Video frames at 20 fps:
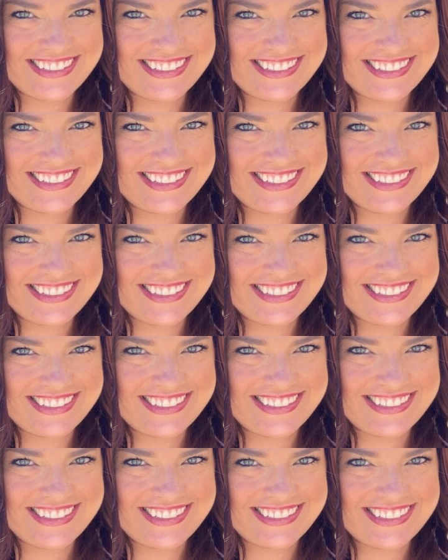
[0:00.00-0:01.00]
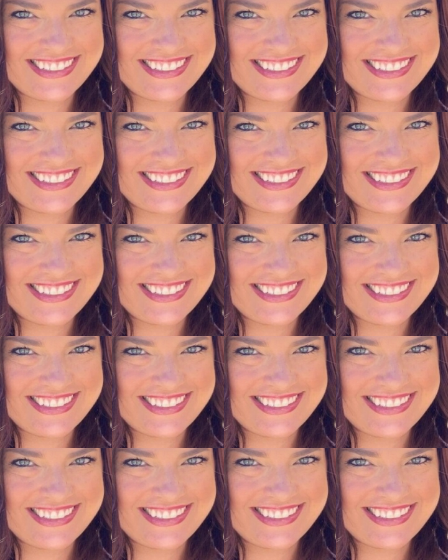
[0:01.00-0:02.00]

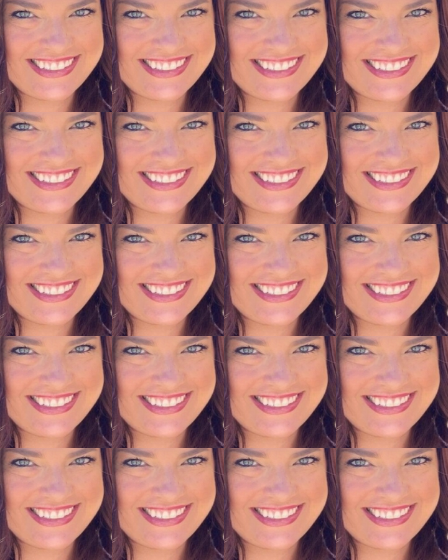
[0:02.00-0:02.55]
(no one is talking)